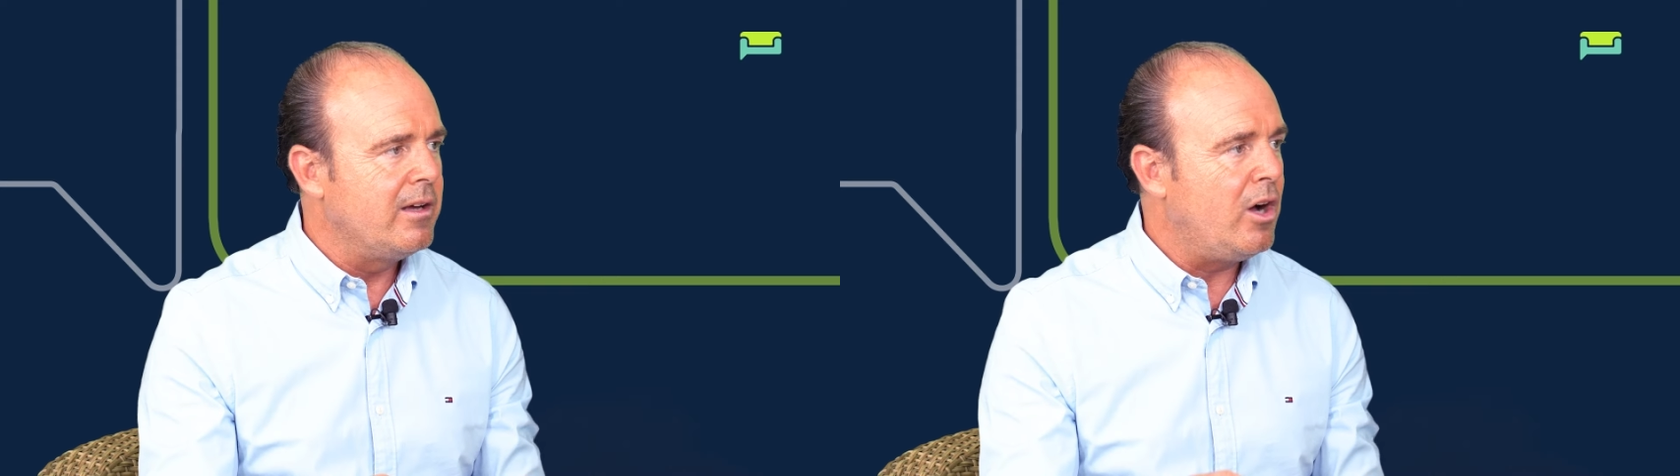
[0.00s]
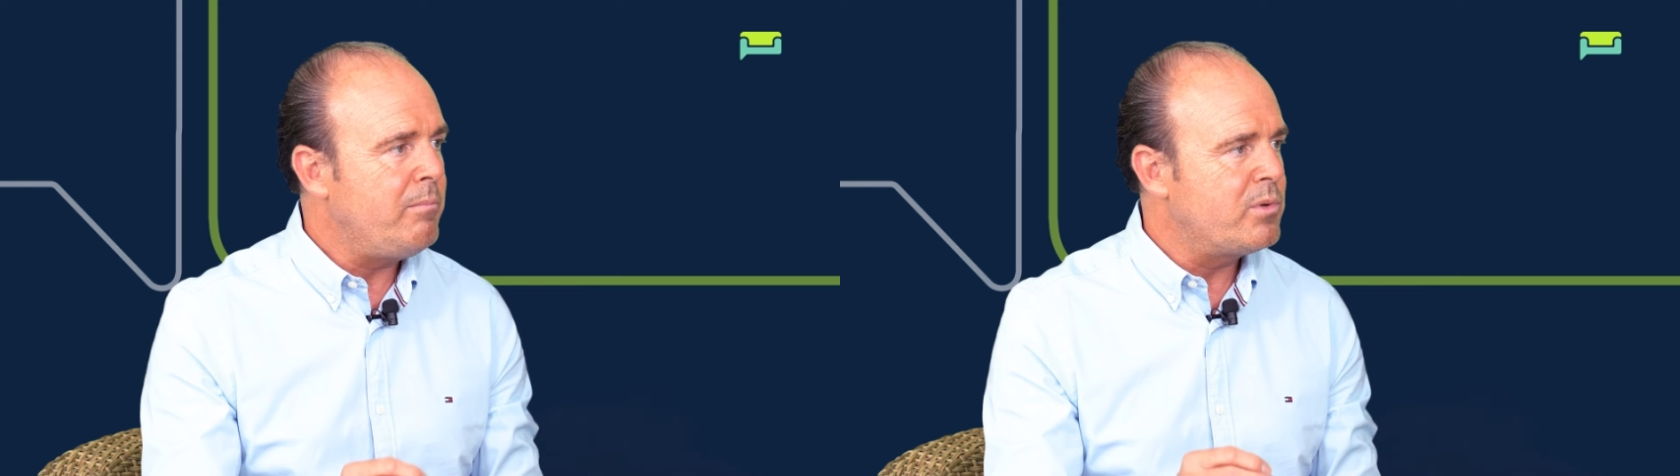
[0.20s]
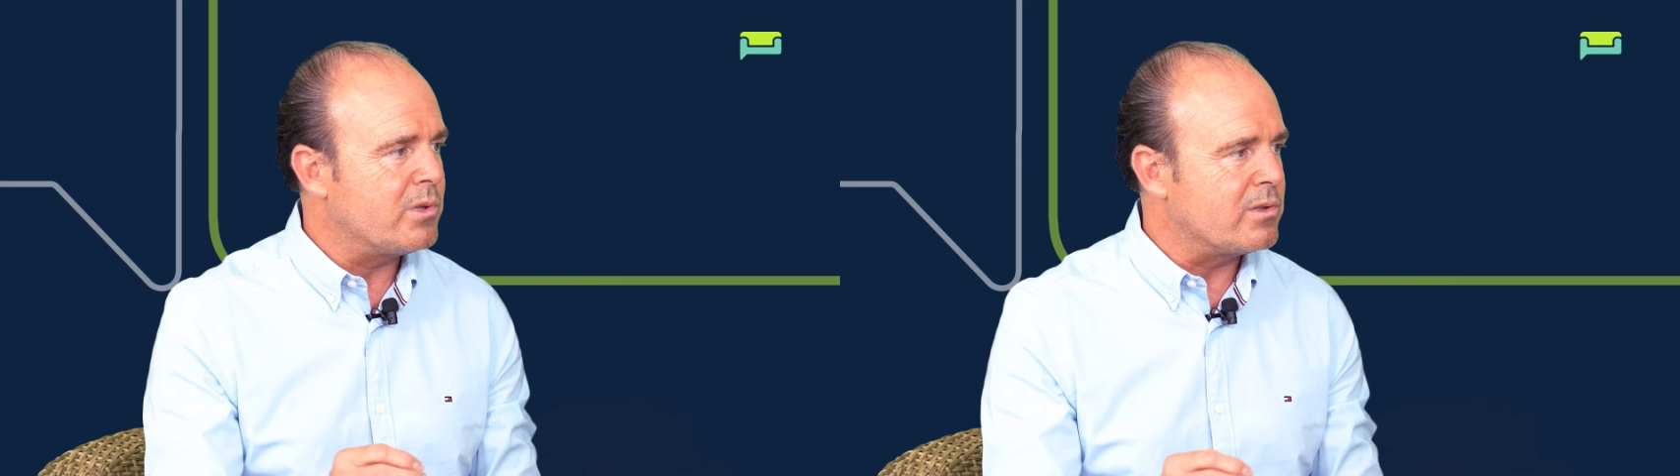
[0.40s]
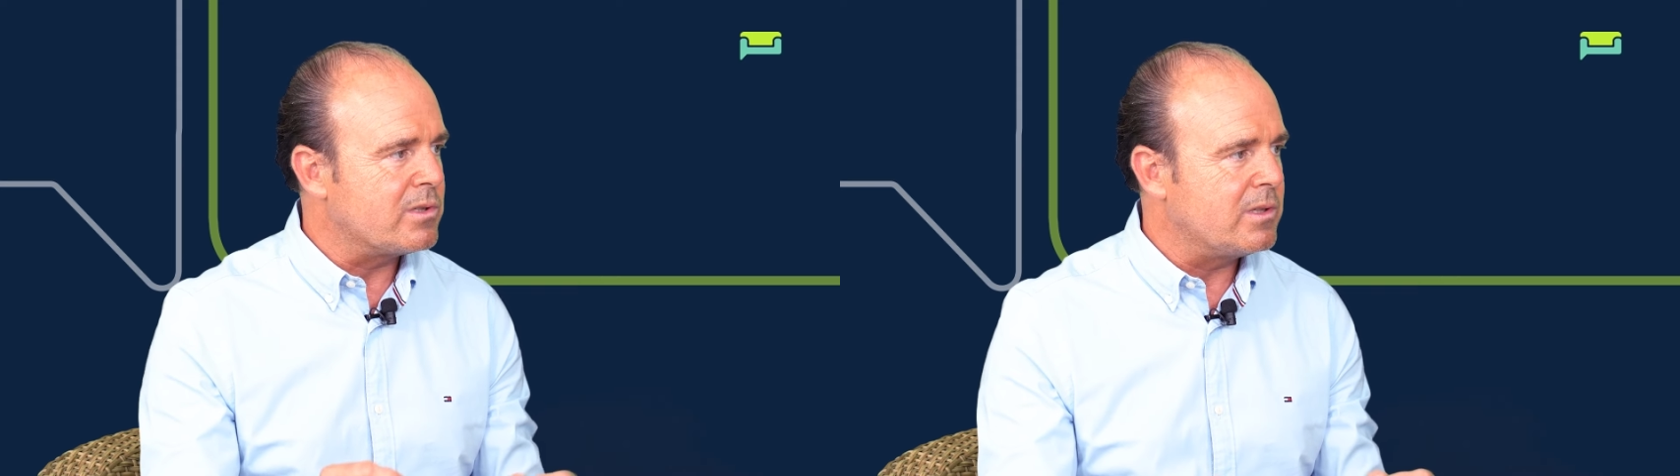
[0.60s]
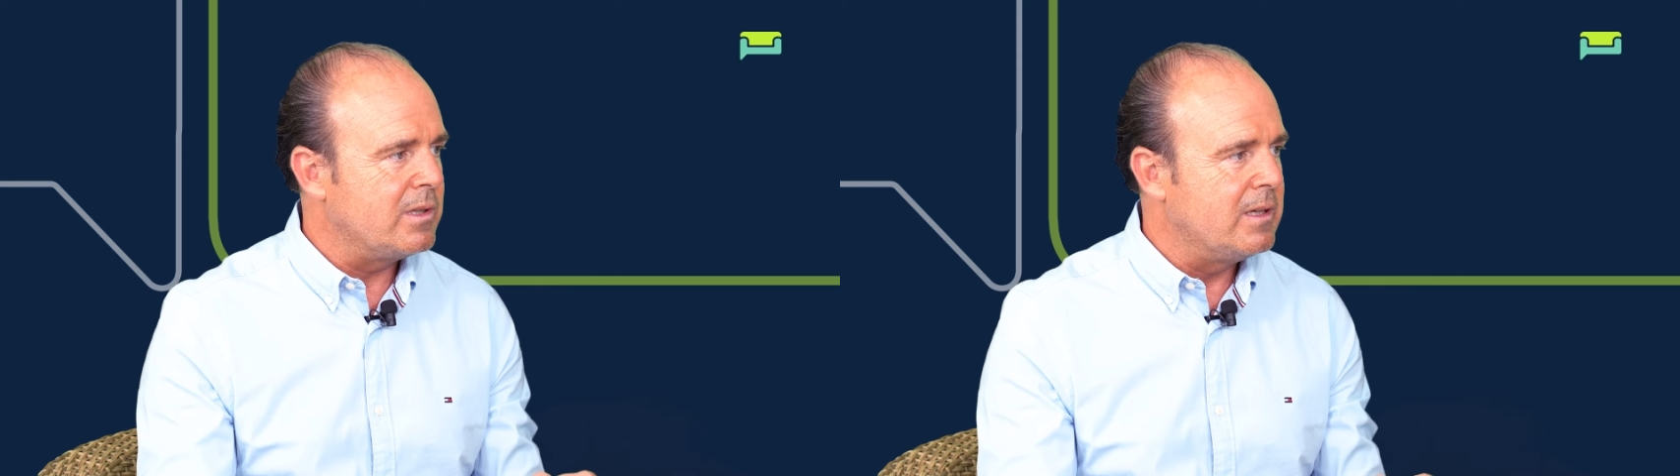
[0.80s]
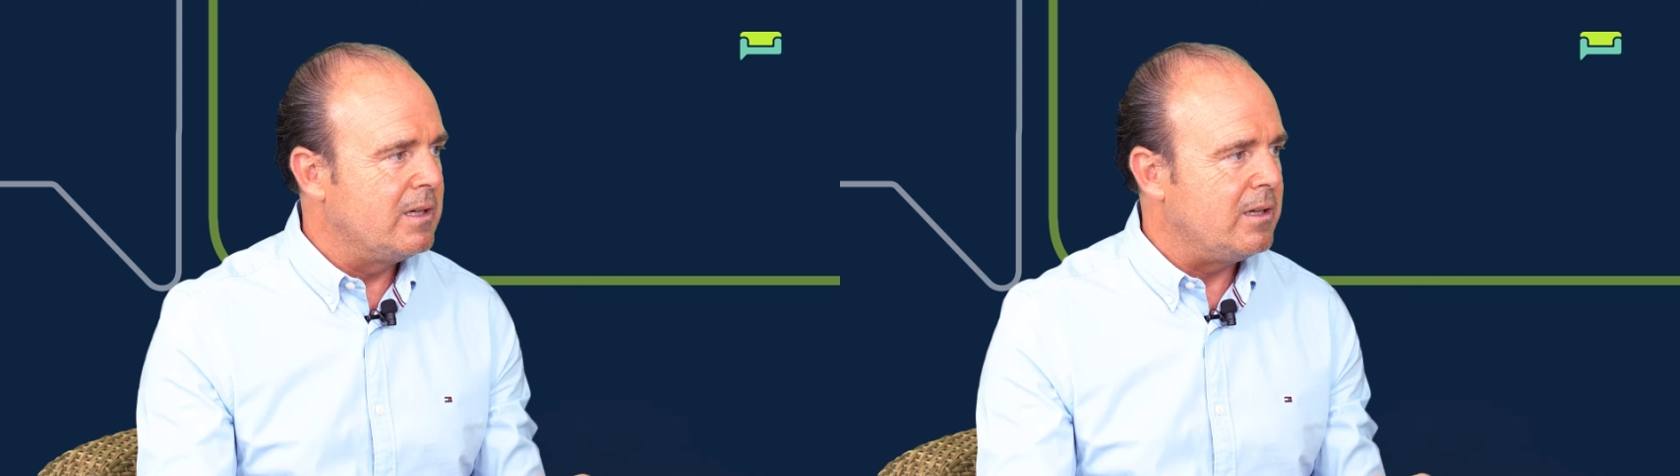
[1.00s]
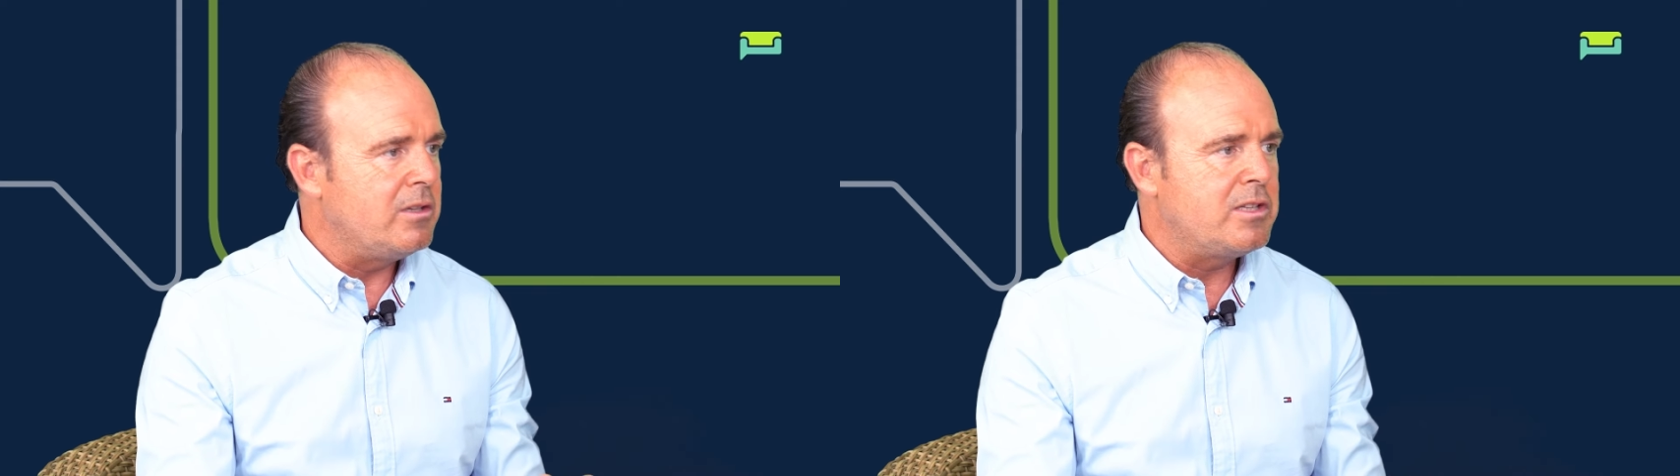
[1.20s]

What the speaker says: options in